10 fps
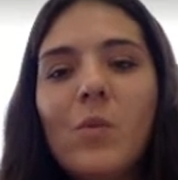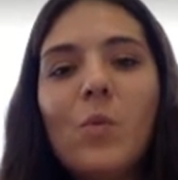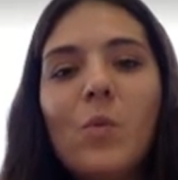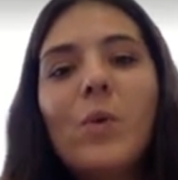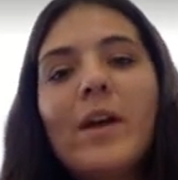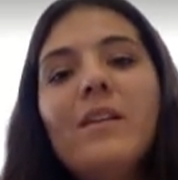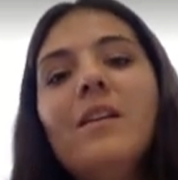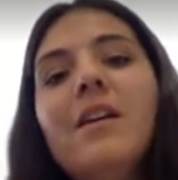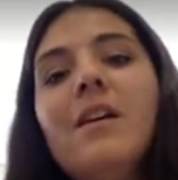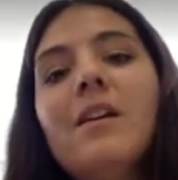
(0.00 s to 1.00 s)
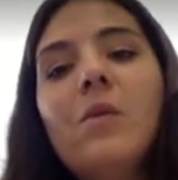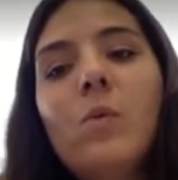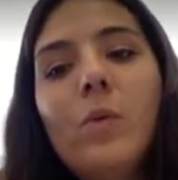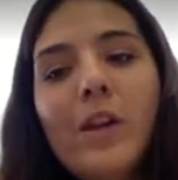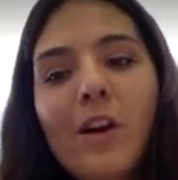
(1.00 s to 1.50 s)
when
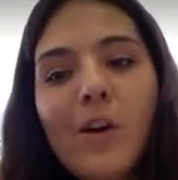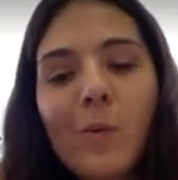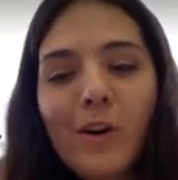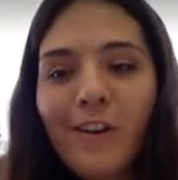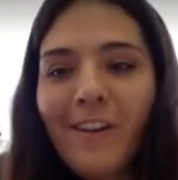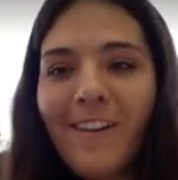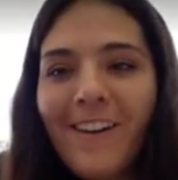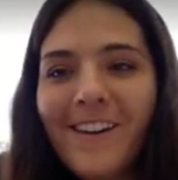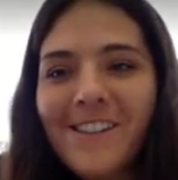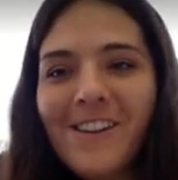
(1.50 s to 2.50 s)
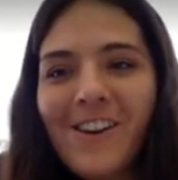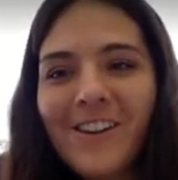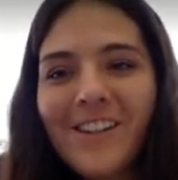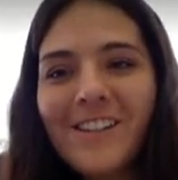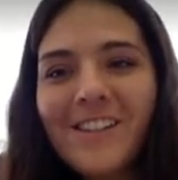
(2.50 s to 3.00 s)
we are working as
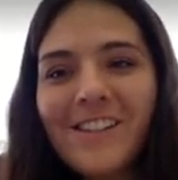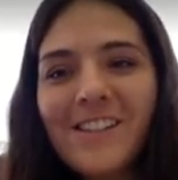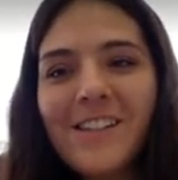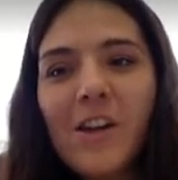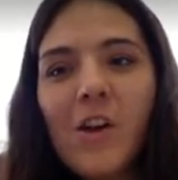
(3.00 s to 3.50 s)
artists,